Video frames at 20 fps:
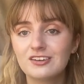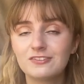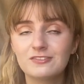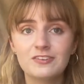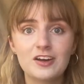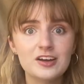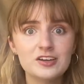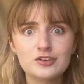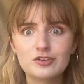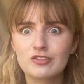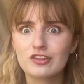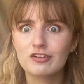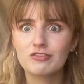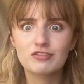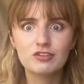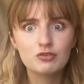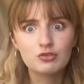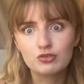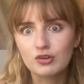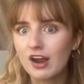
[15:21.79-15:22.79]
find yourself
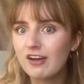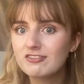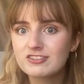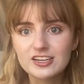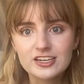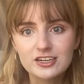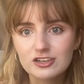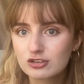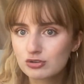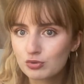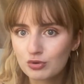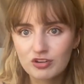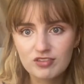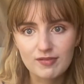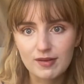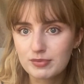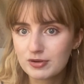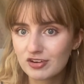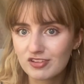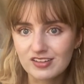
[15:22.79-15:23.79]
so gravitated towards my
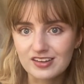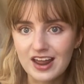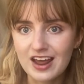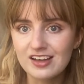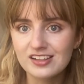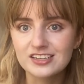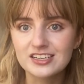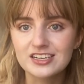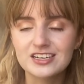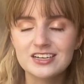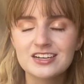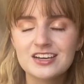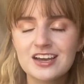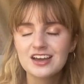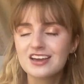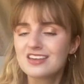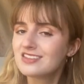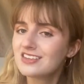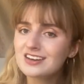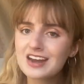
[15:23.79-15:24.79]
personality,
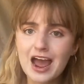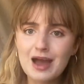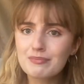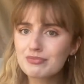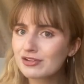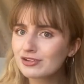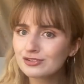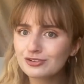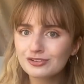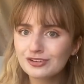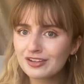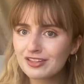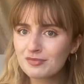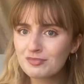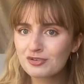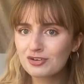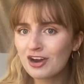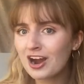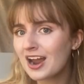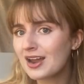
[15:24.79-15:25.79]
then absolutely
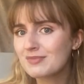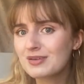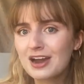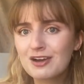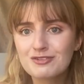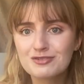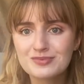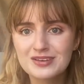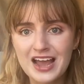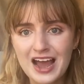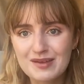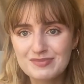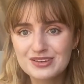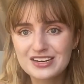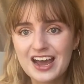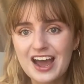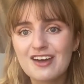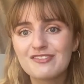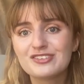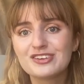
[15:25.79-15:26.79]
subscribe. I would be happy to
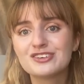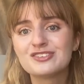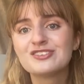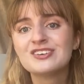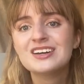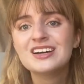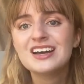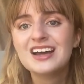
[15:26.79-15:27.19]
have you.